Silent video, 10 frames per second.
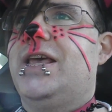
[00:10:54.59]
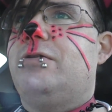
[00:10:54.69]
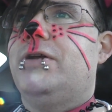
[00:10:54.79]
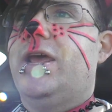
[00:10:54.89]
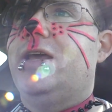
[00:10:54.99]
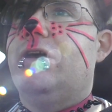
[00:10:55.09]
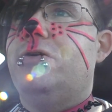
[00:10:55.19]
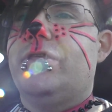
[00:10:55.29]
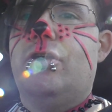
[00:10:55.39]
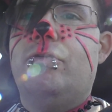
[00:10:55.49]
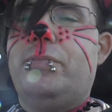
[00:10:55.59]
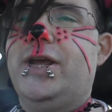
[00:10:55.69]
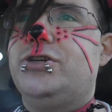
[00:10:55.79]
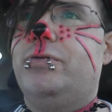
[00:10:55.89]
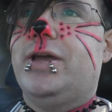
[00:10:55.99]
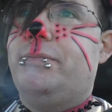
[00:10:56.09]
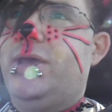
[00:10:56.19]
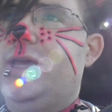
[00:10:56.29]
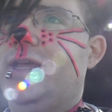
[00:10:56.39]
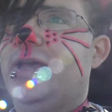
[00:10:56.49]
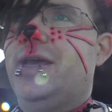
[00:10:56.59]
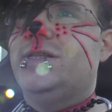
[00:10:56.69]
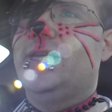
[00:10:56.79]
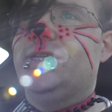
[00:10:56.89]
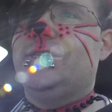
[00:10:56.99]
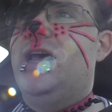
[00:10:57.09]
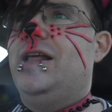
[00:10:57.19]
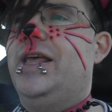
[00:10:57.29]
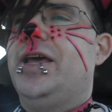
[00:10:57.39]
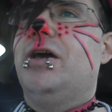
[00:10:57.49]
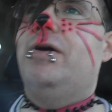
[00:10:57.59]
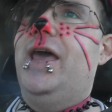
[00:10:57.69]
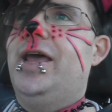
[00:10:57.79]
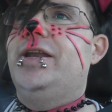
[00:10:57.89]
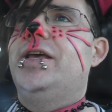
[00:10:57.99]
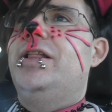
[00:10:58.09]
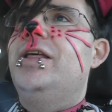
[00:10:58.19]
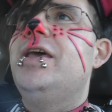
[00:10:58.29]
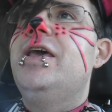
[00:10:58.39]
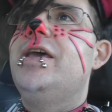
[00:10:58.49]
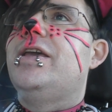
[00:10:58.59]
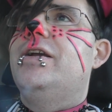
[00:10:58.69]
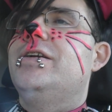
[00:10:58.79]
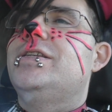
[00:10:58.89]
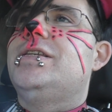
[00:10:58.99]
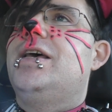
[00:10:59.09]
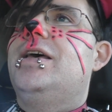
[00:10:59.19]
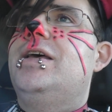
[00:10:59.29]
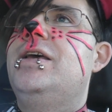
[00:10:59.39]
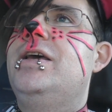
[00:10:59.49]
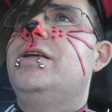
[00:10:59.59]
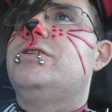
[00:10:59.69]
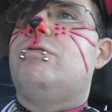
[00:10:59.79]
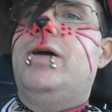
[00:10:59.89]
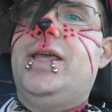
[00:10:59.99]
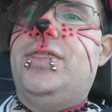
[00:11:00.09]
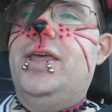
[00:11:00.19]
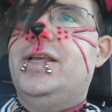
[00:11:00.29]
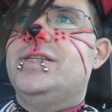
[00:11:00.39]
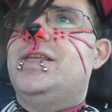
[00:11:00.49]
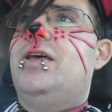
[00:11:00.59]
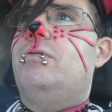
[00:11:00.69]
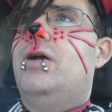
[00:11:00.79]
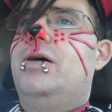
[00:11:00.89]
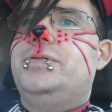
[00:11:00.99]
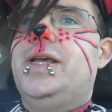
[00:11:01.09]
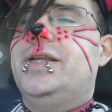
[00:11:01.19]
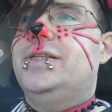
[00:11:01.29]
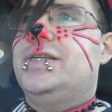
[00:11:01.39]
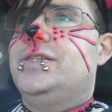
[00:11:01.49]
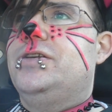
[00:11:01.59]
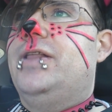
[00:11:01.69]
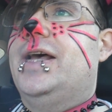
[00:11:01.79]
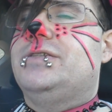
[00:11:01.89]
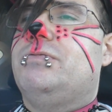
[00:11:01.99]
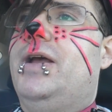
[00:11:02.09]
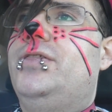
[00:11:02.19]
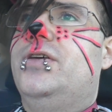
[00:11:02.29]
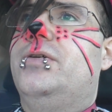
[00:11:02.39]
Like when I go to the homepage of Wikipedia, it, it's not like, oh hey Neil, here's uh, 20 things that were updated since you last read